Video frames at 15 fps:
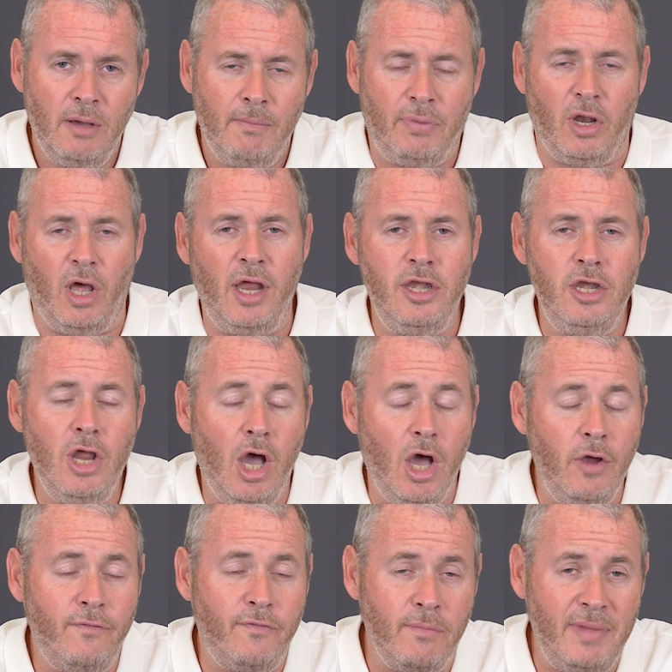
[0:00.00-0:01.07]
But I
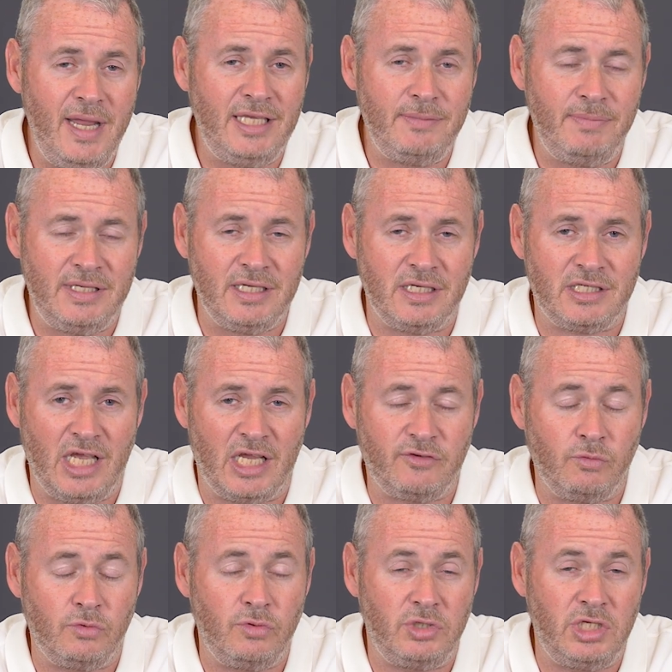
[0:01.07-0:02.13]
know for me to be
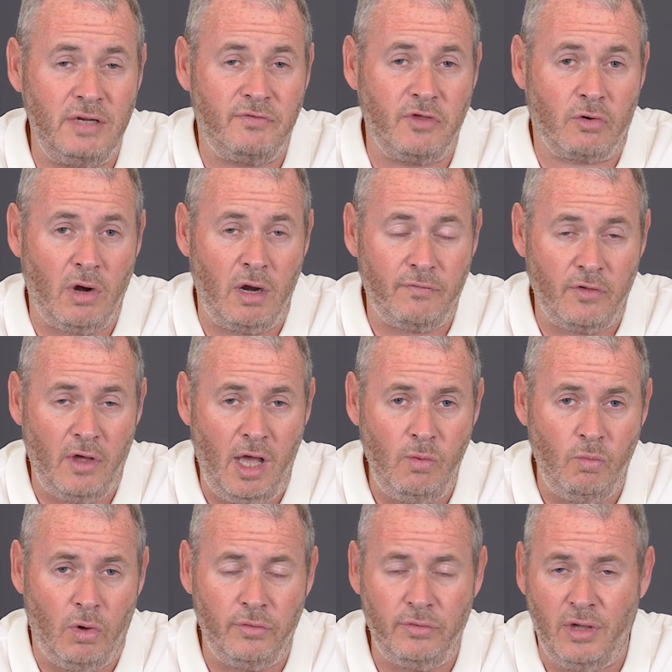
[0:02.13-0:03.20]
successful, to achieve the growth that I
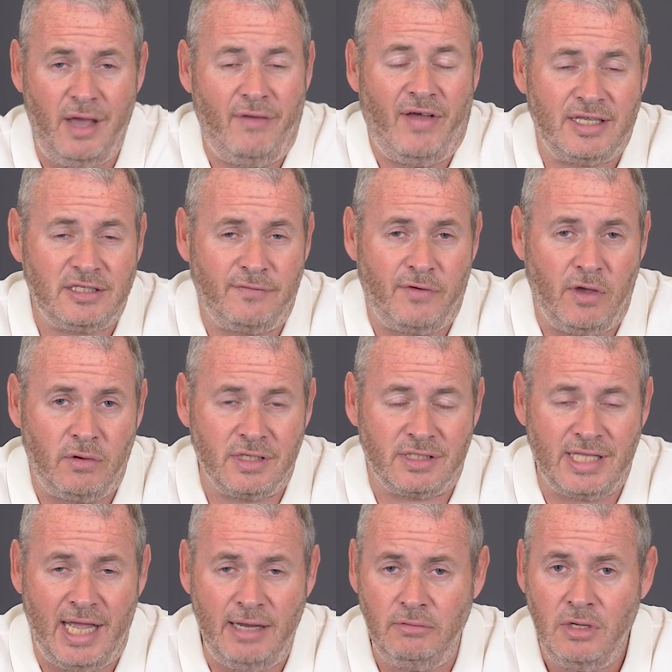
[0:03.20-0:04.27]
want, I've had to focus
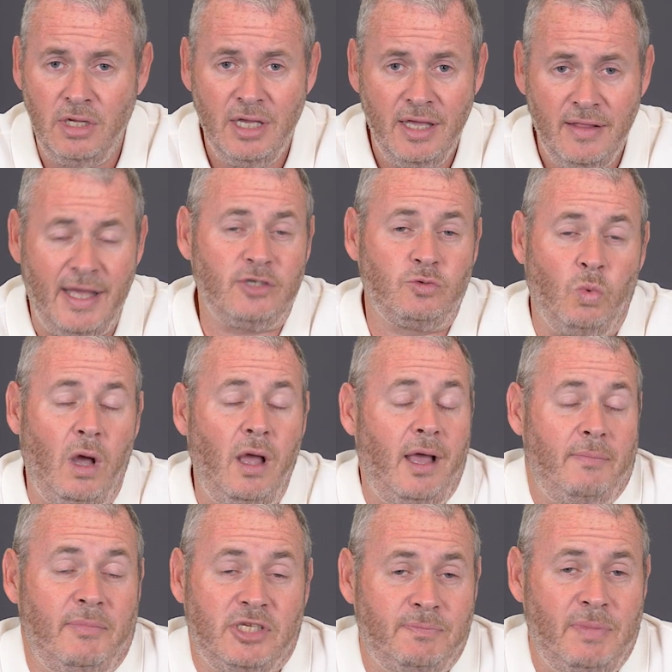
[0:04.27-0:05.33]
down. That's why
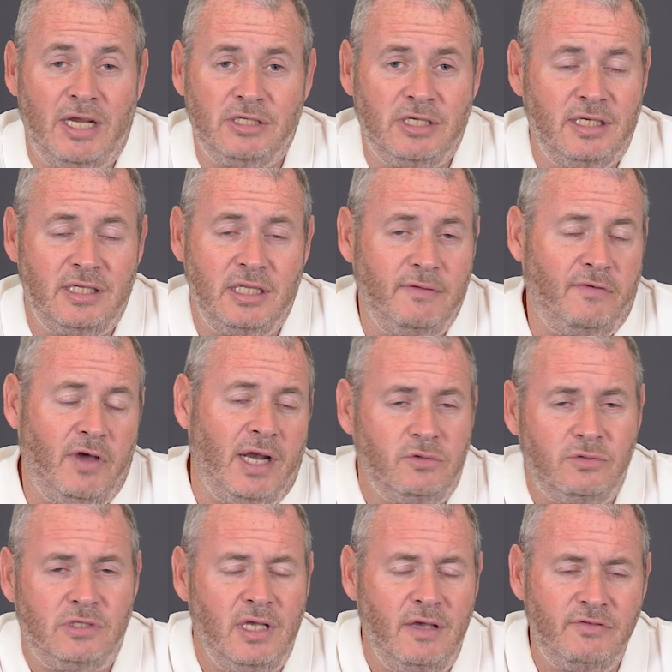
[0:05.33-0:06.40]
specialist in the
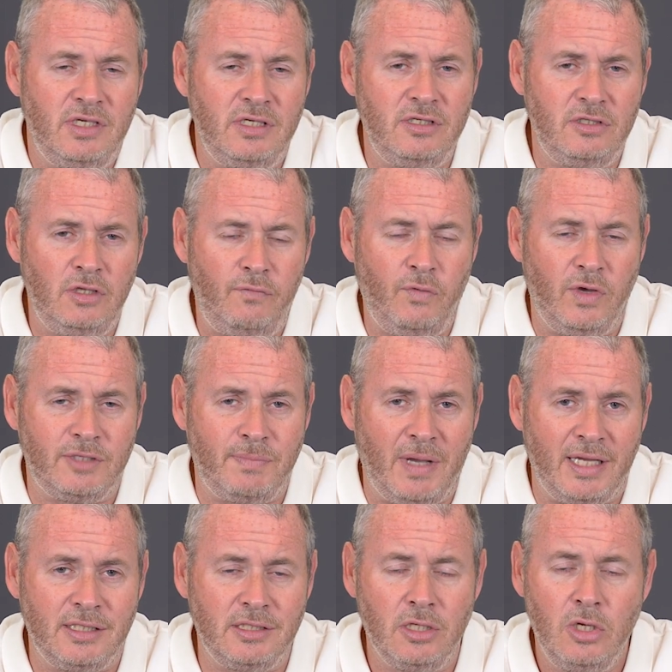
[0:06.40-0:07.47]
financial services and software
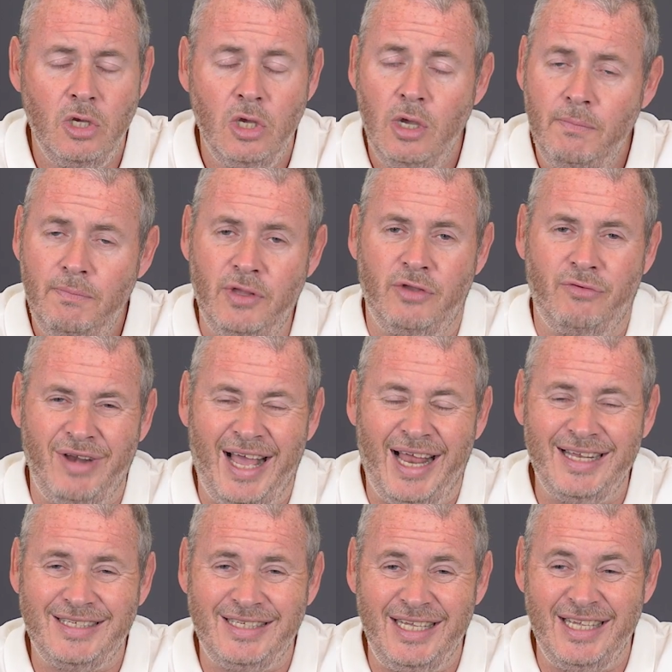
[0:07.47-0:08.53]
space. But the
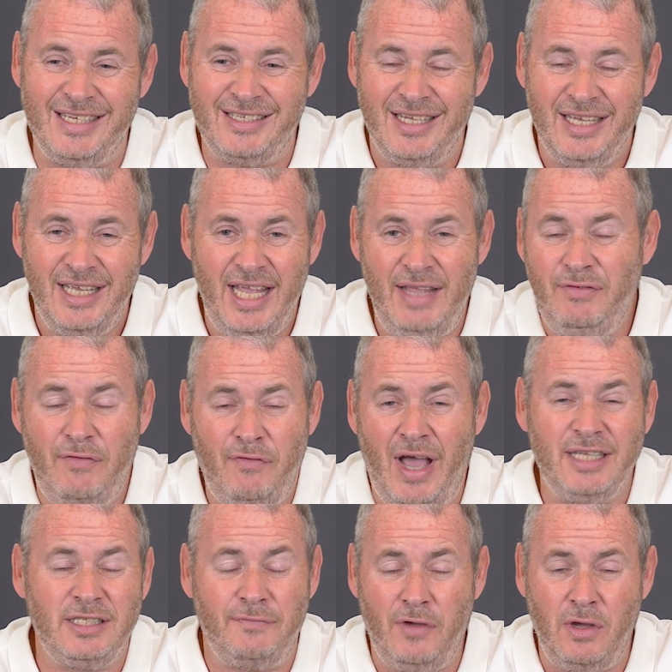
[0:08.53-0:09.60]
reality is, even if I
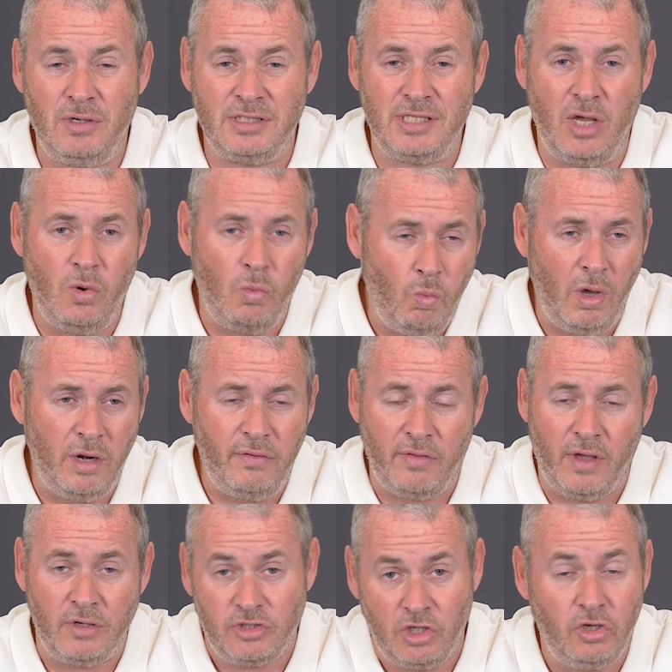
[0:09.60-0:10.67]
had to focus down on one of
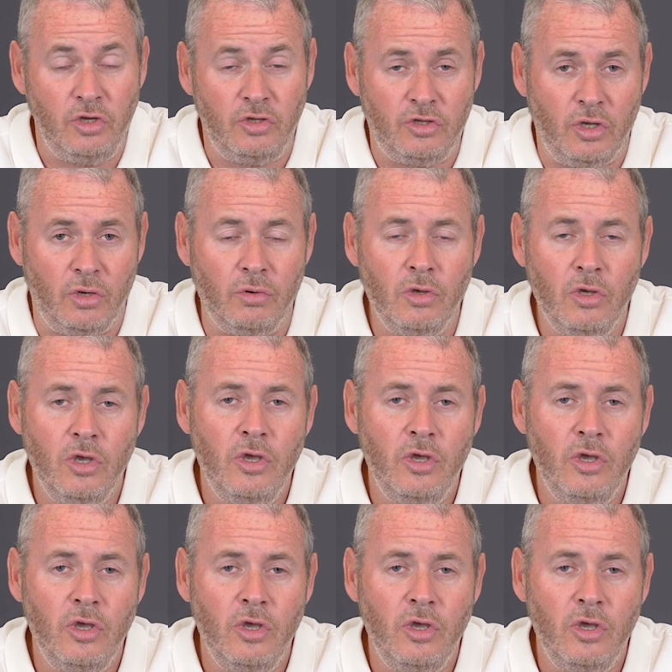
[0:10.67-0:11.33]
those, I could do.